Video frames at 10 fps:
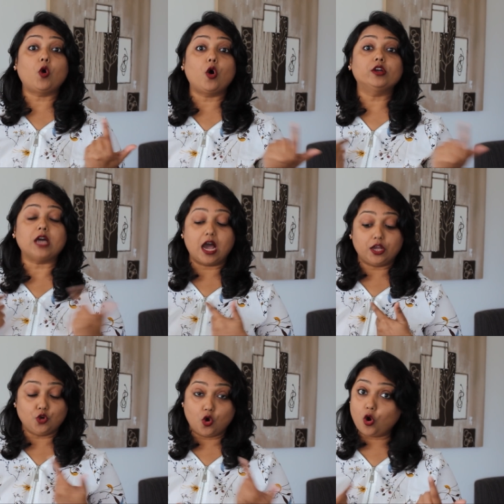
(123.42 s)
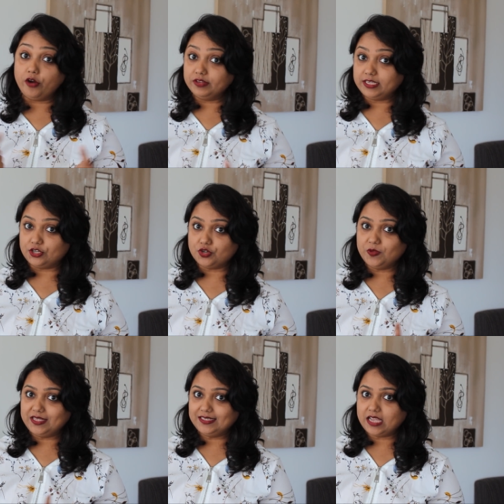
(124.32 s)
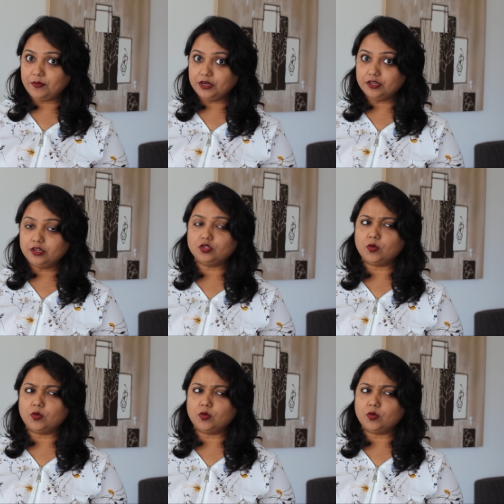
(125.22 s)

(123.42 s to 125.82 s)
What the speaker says: record your conversation with the examiner.